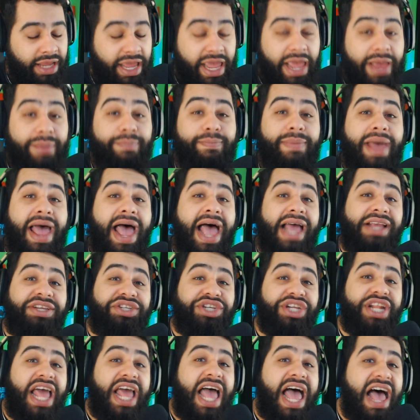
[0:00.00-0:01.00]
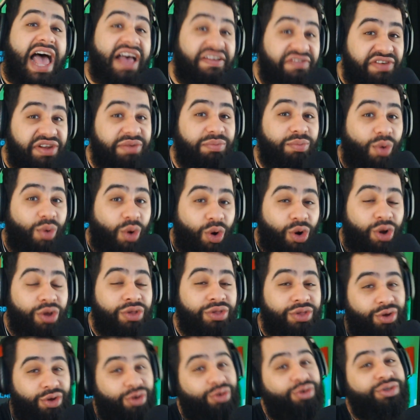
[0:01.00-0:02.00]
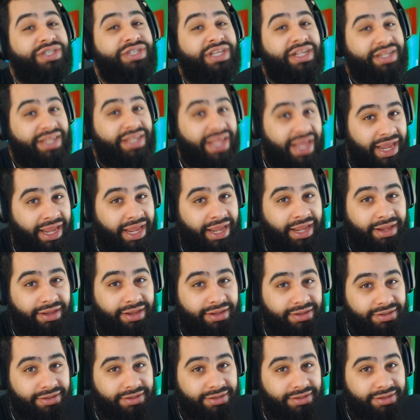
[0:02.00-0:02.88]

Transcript: Imagine having more of those a day.